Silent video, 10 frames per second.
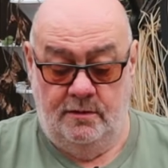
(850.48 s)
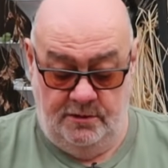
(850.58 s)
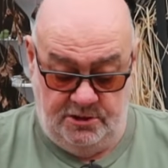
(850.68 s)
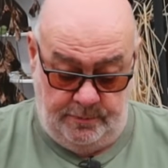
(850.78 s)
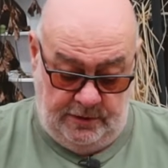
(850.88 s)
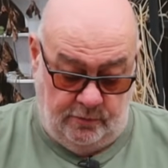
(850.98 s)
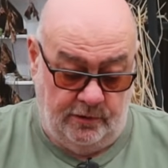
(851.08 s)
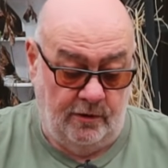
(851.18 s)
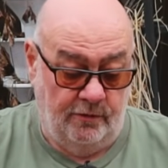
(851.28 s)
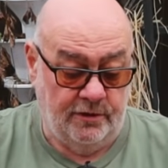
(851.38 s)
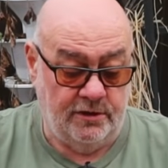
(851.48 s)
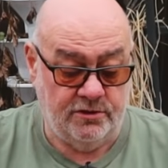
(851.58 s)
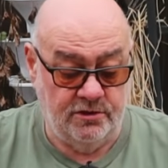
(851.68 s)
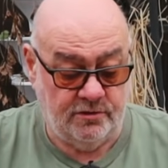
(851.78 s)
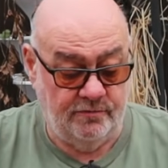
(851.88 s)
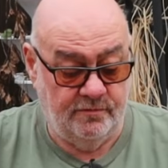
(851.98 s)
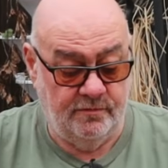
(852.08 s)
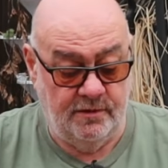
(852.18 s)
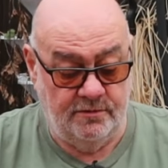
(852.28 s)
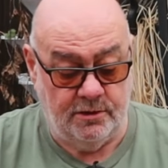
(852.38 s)
And to be quite honest,
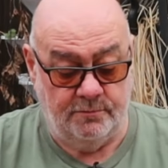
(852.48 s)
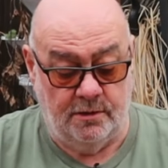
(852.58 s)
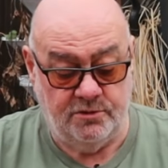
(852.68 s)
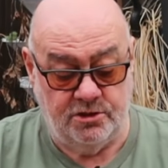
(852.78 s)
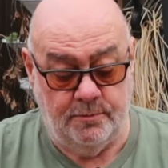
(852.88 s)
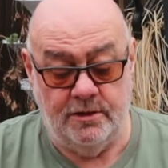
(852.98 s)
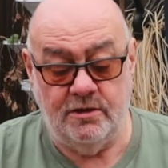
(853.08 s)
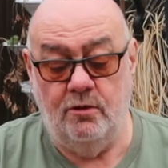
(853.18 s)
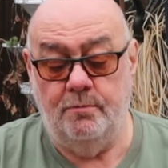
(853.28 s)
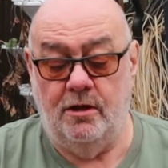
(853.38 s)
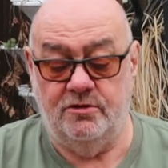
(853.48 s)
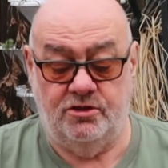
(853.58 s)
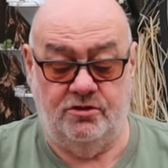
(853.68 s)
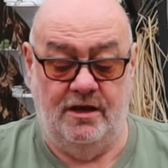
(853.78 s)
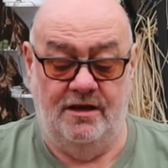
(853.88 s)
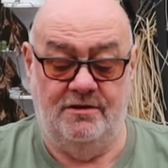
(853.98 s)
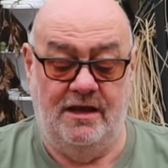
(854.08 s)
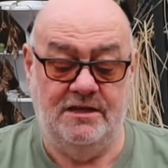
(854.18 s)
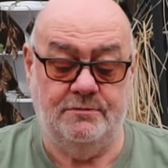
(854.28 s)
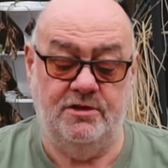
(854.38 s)
sometimes it's a bit, no, not,
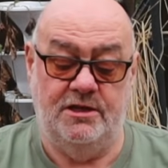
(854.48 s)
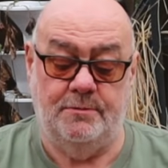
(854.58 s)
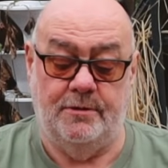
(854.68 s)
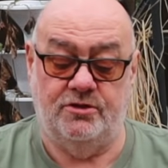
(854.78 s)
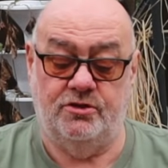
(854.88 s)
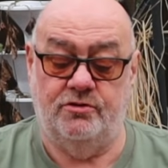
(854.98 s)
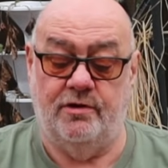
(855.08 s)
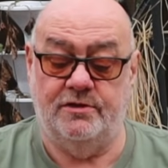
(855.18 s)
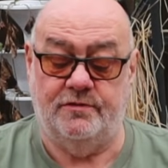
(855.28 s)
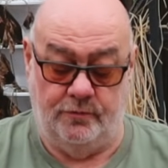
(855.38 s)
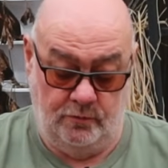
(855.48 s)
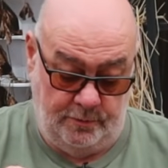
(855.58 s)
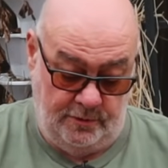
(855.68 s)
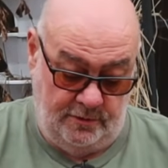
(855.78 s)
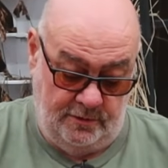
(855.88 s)
yeah, I suppose it is a bit stressful, but